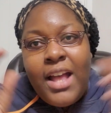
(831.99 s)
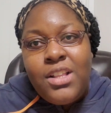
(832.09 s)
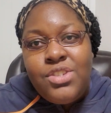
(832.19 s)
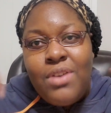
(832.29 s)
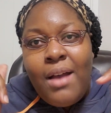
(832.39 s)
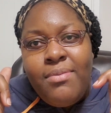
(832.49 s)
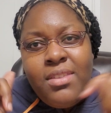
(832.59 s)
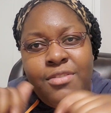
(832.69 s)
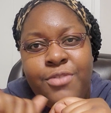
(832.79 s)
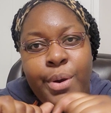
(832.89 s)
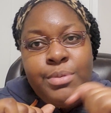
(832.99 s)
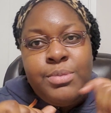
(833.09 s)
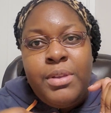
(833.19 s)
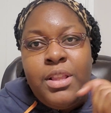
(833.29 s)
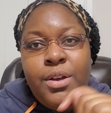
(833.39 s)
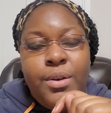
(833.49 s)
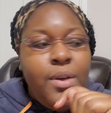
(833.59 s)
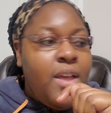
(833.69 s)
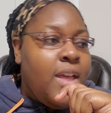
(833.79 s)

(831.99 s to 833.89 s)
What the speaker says: I'll drop the forms below